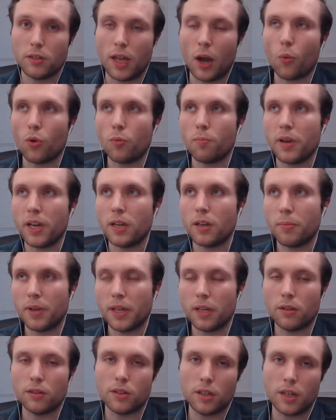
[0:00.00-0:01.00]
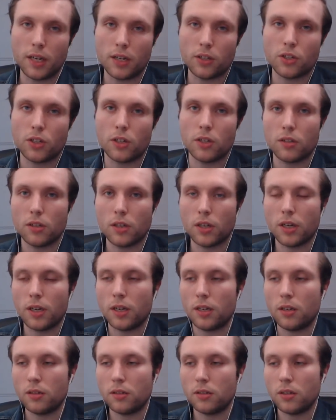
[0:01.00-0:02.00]
That would be an appeal to nature.
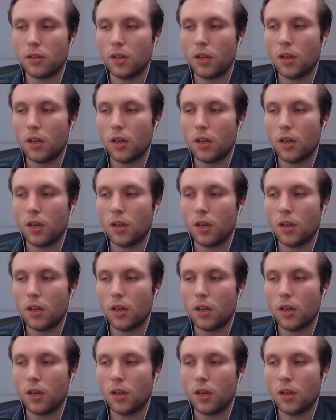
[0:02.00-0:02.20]
And